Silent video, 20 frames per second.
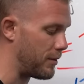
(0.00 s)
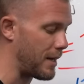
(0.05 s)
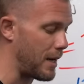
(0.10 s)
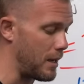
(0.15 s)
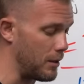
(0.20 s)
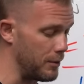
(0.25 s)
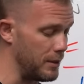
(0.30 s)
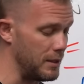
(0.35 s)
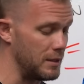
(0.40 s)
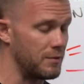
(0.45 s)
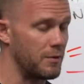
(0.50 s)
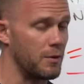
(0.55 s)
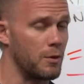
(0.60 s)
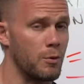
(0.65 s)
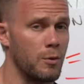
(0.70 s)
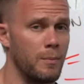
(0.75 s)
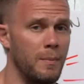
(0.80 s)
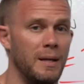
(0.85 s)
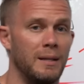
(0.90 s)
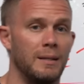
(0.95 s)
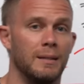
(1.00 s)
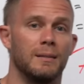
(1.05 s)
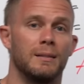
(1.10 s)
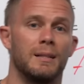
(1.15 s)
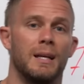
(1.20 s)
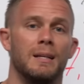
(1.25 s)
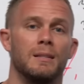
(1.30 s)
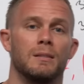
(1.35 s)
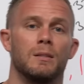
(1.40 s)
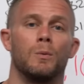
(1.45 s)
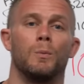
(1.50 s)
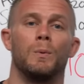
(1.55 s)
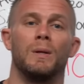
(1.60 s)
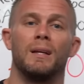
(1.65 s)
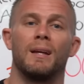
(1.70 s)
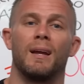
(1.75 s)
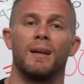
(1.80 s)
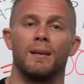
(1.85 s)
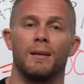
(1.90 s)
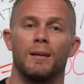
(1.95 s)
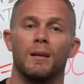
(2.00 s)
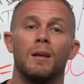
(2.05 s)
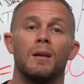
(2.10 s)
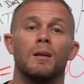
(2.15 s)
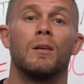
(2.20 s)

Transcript: calories for the remaining days of the weekend.